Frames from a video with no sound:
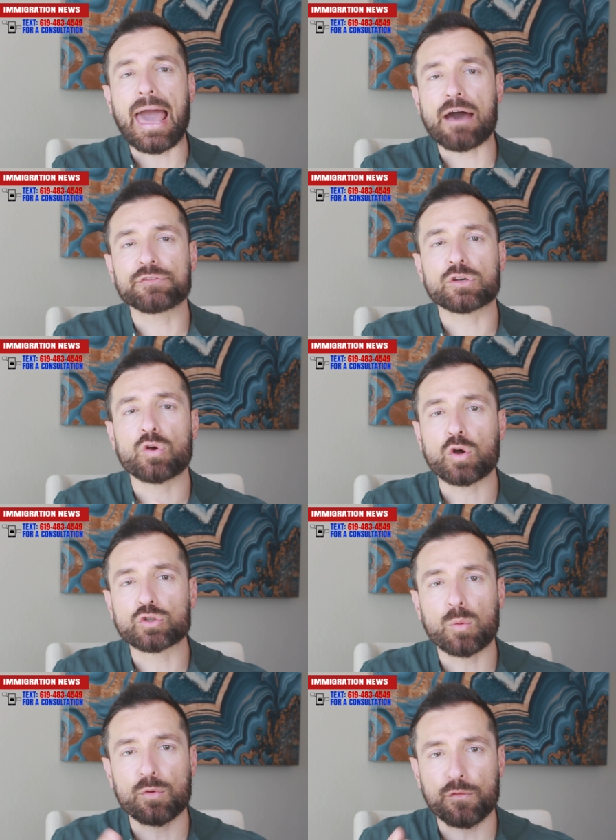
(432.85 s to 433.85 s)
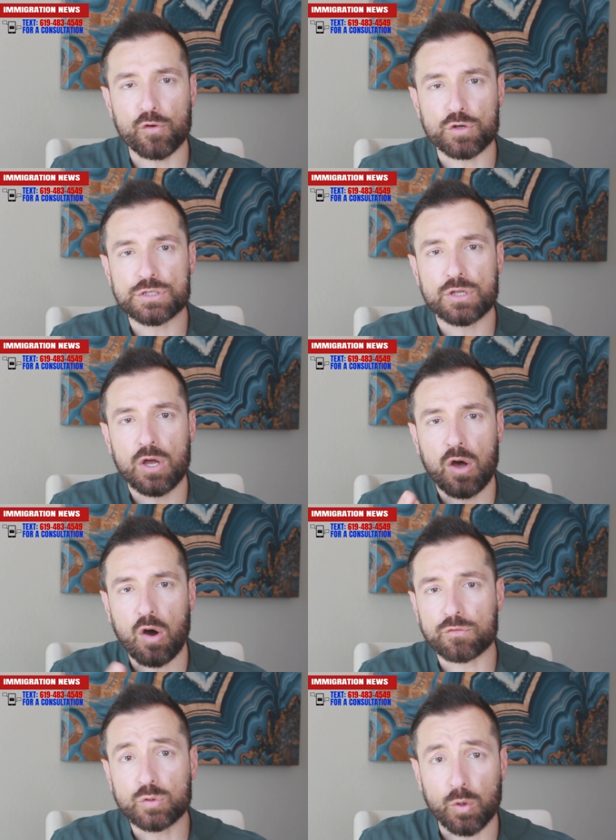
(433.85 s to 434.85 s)
after October 1st
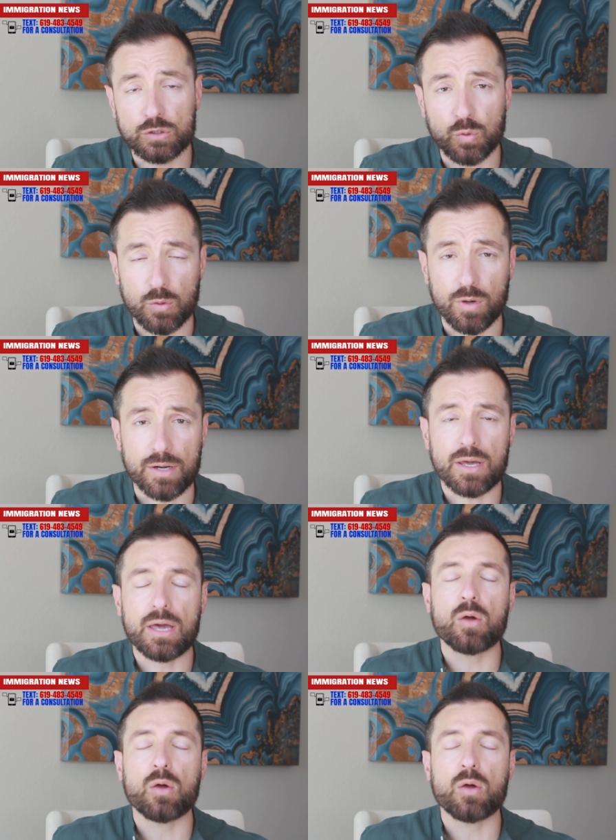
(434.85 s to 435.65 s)
of 2021.